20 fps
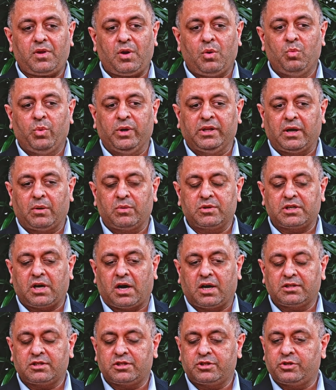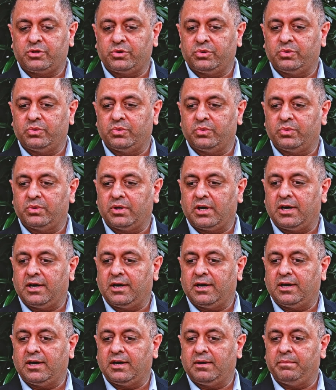I was asked
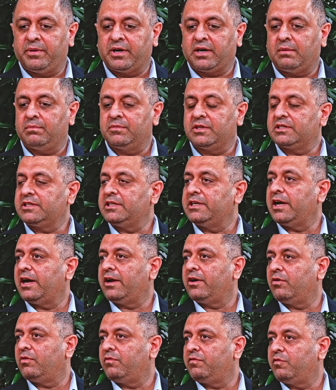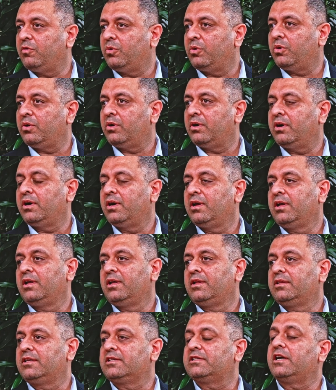to become the CIO for
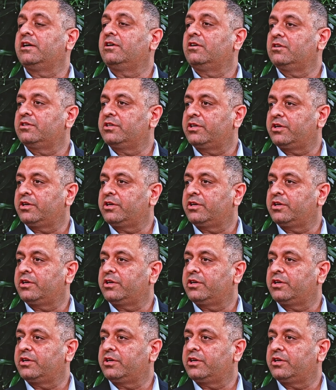the Central